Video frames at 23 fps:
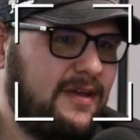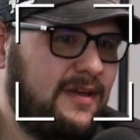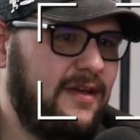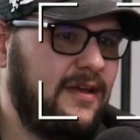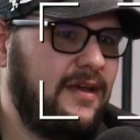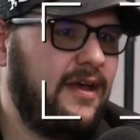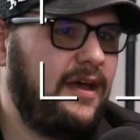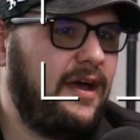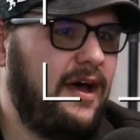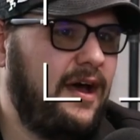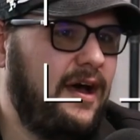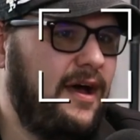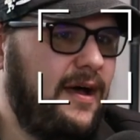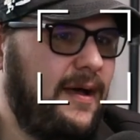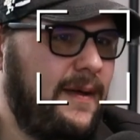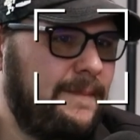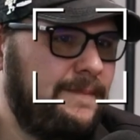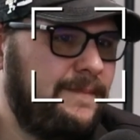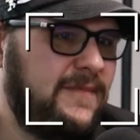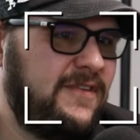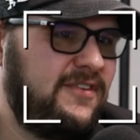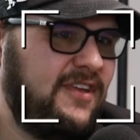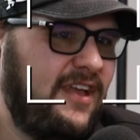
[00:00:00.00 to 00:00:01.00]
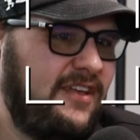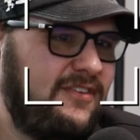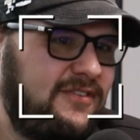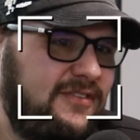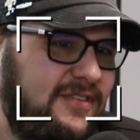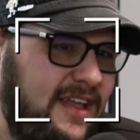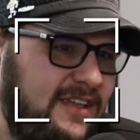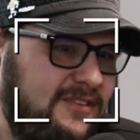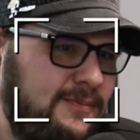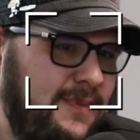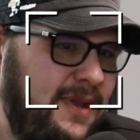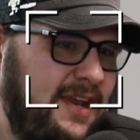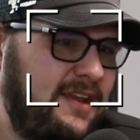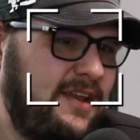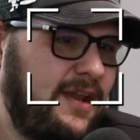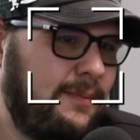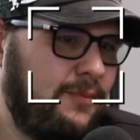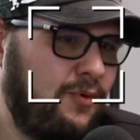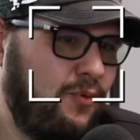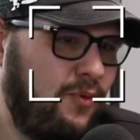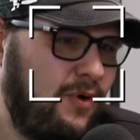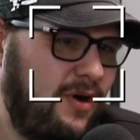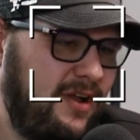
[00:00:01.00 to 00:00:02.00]
Okay. So that's meaning number
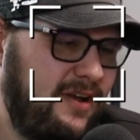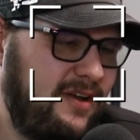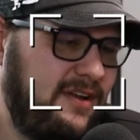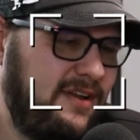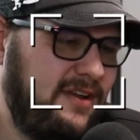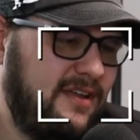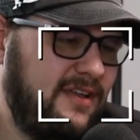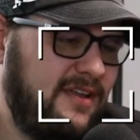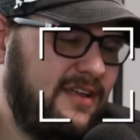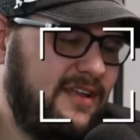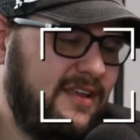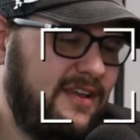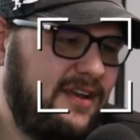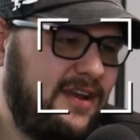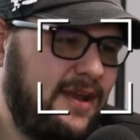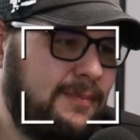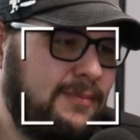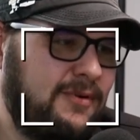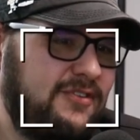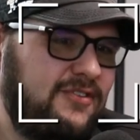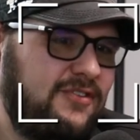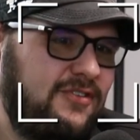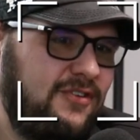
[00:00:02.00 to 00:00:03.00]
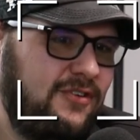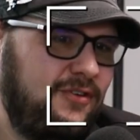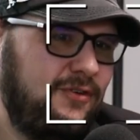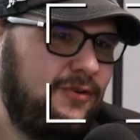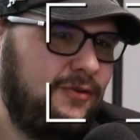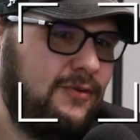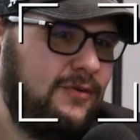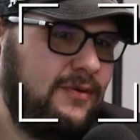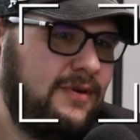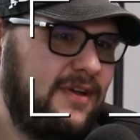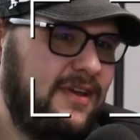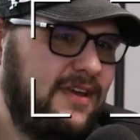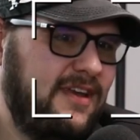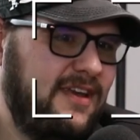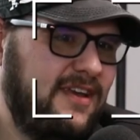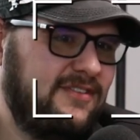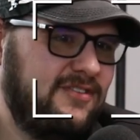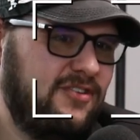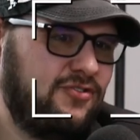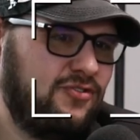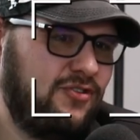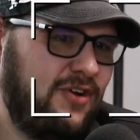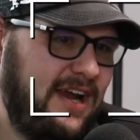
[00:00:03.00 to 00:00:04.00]
one. Number two is a
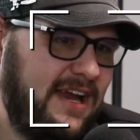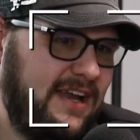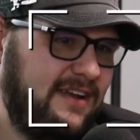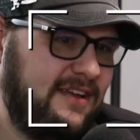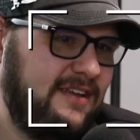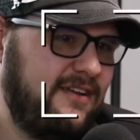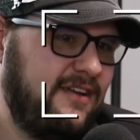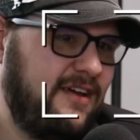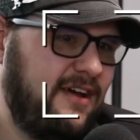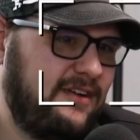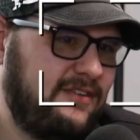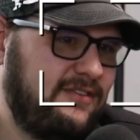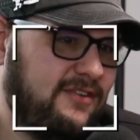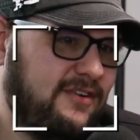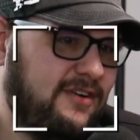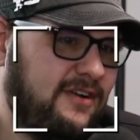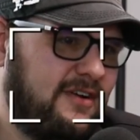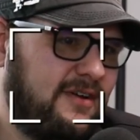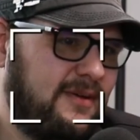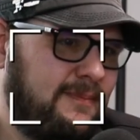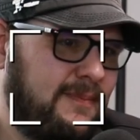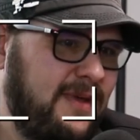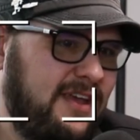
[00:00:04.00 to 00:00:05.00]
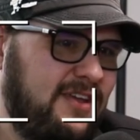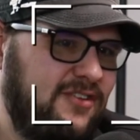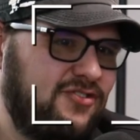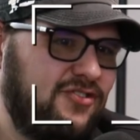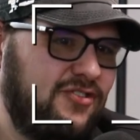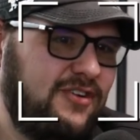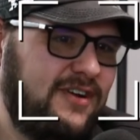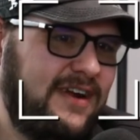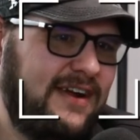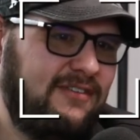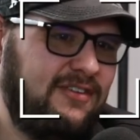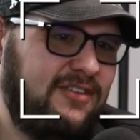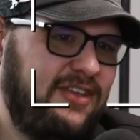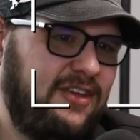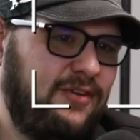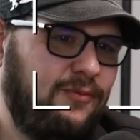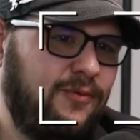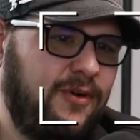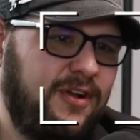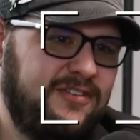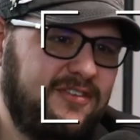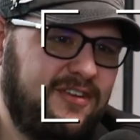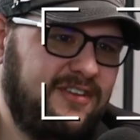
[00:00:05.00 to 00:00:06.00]
train conductor, making sure everything
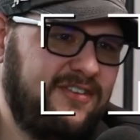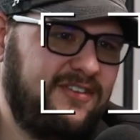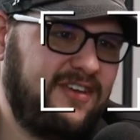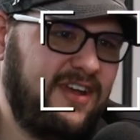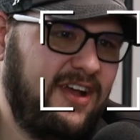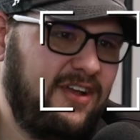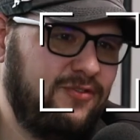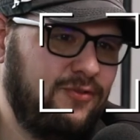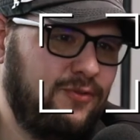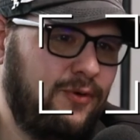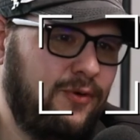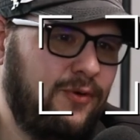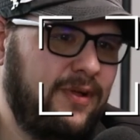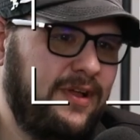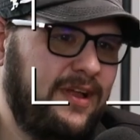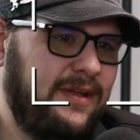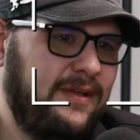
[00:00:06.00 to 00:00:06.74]
runs on schedule.